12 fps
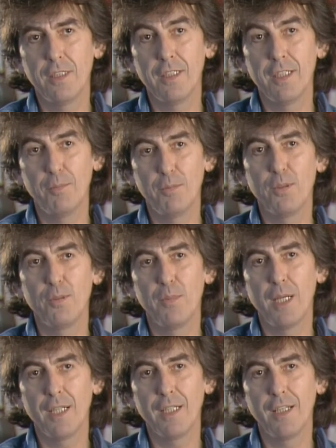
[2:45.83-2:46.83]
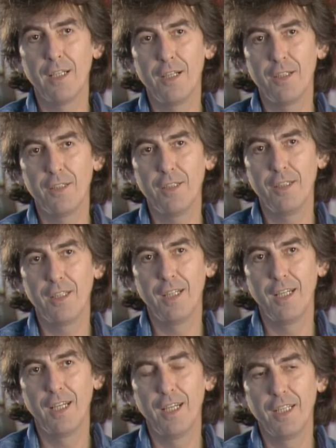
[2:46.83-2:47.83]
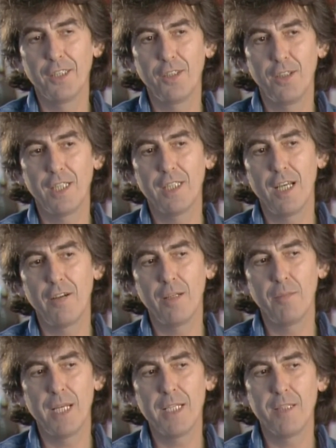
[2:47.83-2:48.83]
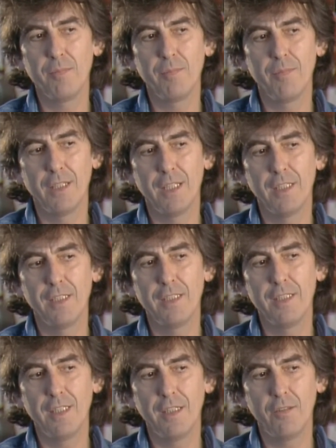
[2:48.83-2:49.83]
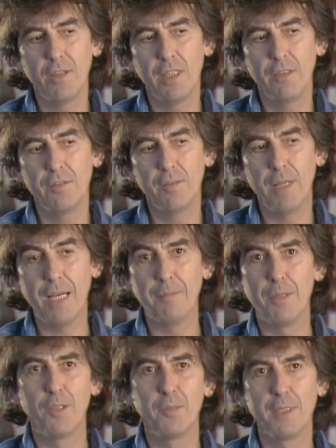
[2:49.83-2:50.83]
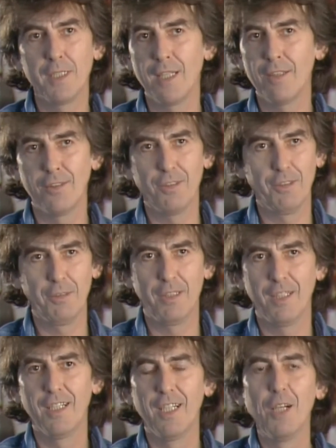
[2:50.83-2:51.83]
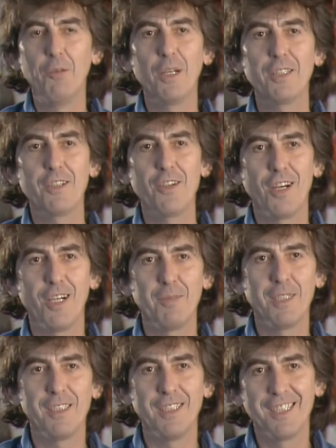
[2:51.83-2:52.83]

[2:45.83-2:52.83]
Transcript: and he brought Michael along. So that's how I met him. And uh, right from that moment, I thought, what a charmer.